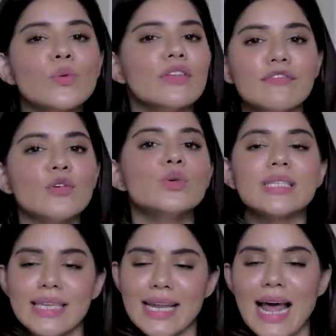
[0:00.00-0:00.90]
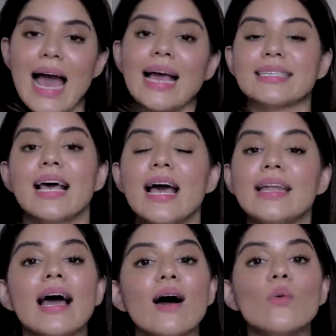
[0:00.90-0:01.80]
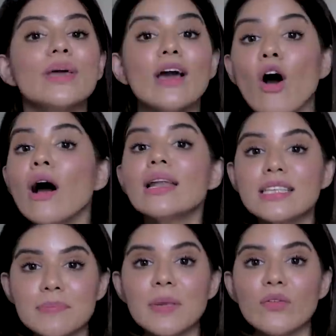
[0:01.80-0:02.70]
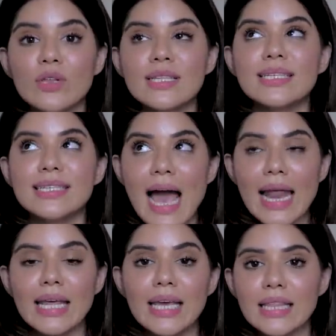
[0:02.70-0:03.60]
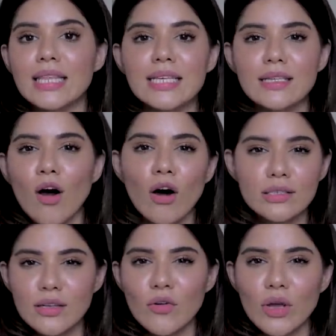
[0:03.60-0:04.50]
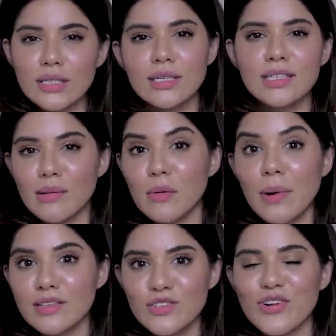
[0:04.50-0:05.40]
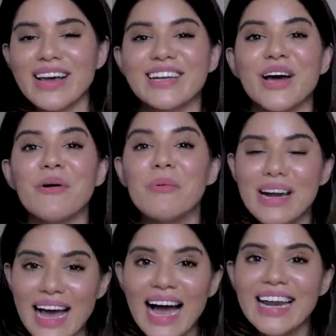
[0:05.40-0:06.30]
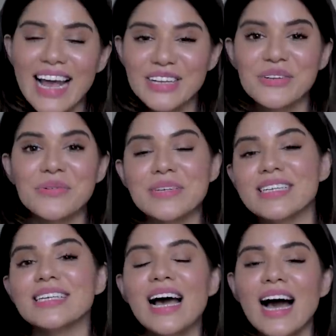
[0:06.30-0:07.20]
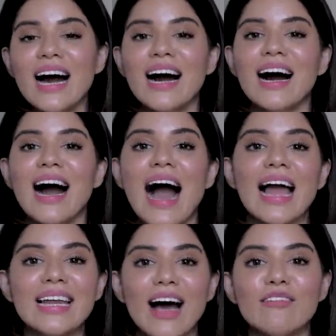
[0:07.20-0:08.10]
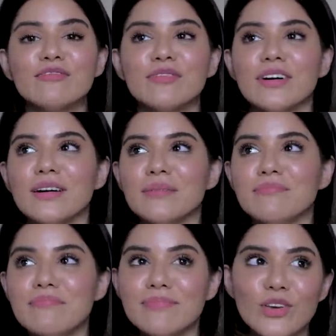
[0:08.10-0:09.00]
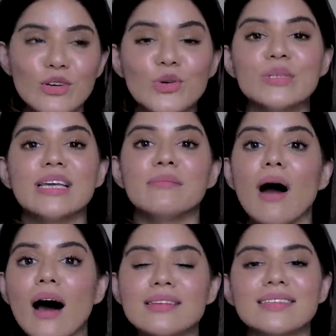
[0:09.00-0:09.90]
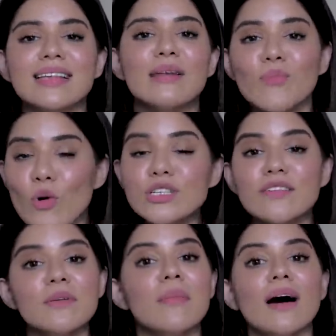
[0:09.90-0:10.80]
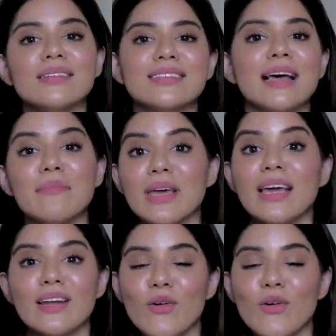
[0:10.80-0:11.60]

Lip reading: with a few skin hacks. Now we all experience tanning in these hot crazy summer months right now. What I like to do is I love using masks, and most of the masks I make at